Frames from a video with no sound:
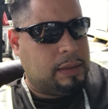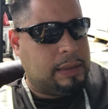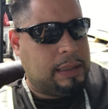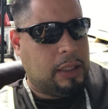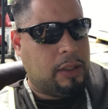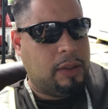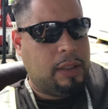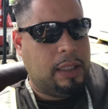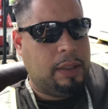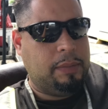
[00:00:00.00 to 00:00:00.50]

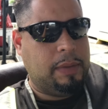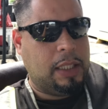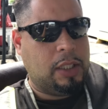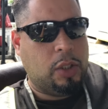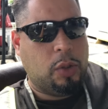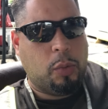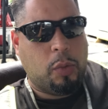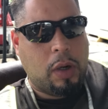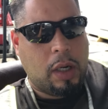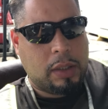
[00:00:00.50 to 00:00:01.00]
tell him that
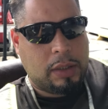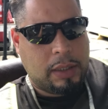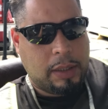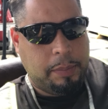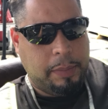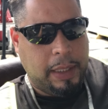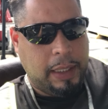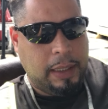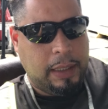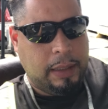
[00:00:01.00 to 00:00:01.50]
you want
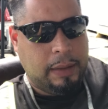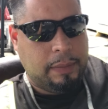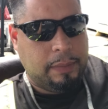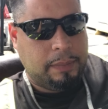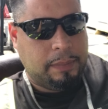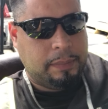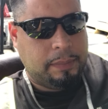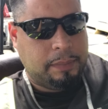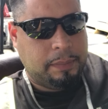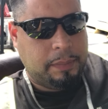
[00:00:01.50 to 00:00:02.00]
to mean it,
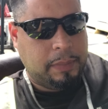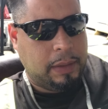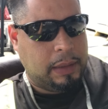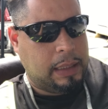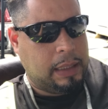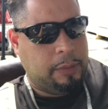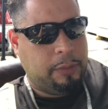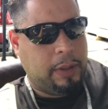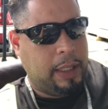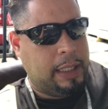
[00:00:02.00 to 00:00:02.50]
but
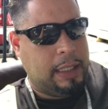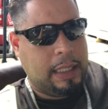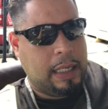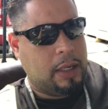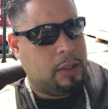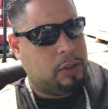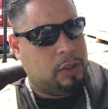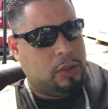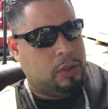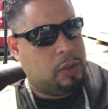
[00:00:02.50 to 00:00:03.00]
that right
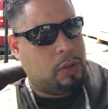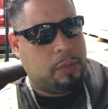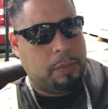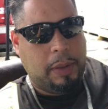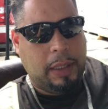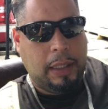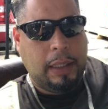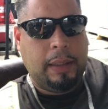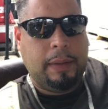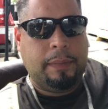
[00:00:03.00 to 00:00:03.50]
now you don't
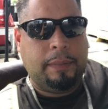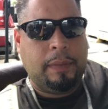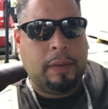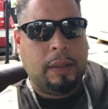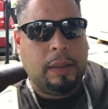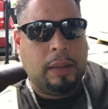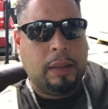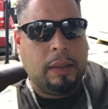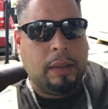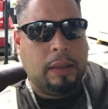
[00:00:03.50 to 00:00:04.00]
mean
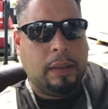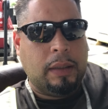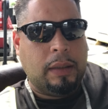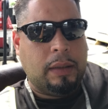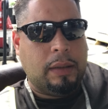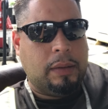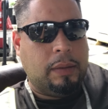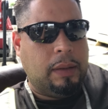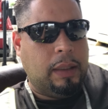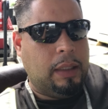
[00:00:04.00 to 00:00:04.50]

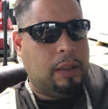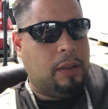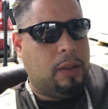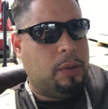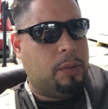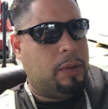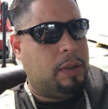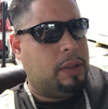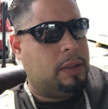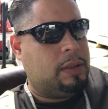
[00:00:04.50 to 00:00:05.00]
it. In
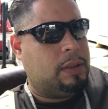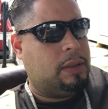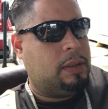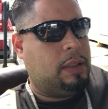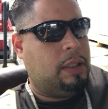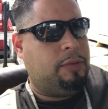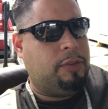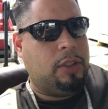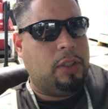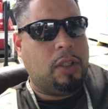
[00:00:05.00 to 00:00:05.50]
other words,
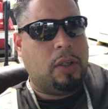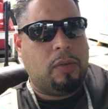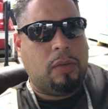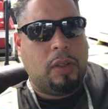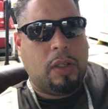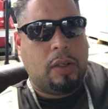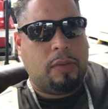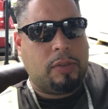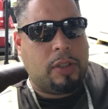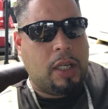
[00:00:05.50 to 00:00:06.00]
if you don't
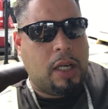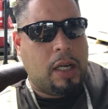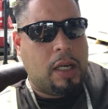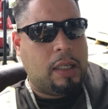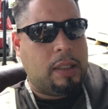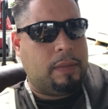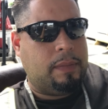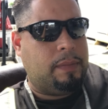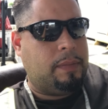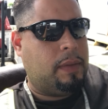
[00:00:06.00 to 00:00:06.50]
love
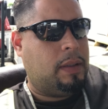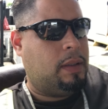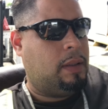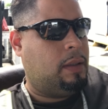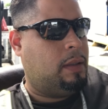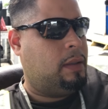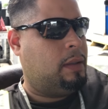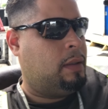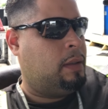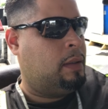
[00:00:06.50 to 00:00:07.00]
God,
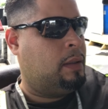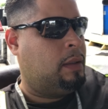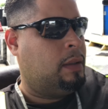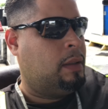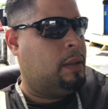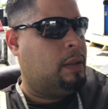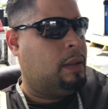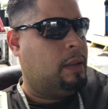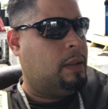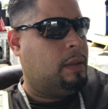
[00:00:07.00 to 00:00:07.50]

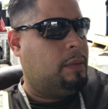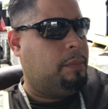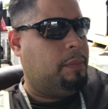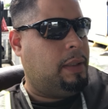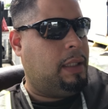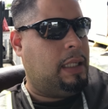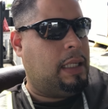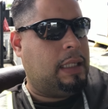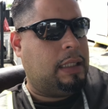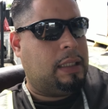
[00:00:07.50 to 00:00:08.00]

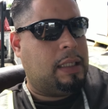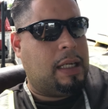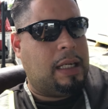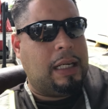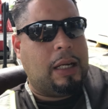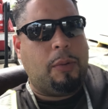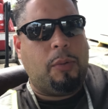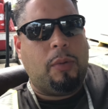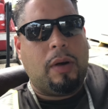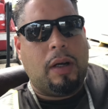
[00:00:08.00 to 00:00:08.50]
be like,
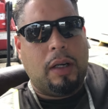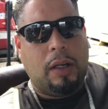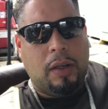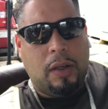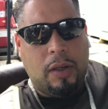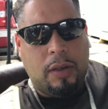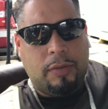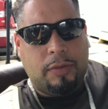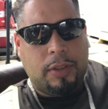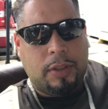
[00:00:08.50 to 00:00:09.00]
God, I want to
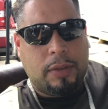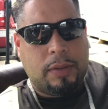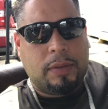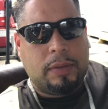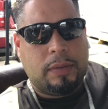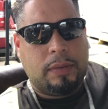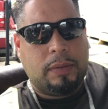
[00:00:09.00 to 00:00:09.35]
love you.